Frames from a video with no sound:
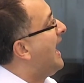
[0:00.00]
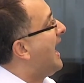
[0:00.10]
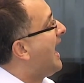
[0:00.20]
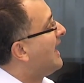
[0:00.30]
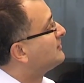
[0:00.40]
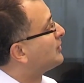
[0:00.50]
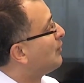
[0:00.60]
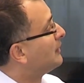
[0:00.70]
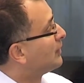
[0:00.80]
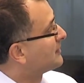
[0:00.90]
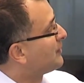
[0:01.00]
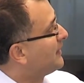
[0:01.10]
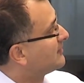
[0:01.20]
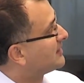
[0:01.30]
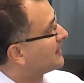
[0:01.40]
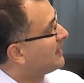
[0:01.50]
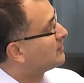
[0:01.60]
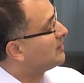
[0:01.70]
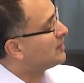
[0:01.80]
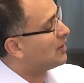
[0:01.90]
And so we looked at things
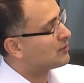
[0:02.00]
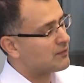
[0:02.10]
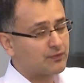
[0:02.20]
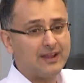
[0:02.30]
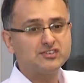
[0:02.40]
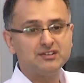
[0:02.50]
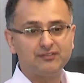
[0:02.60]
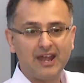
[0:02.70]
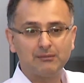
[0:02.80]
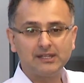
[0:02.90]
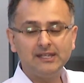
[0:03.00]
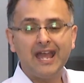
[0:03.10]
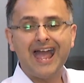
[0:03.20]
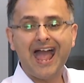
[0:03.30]
like, friends and family,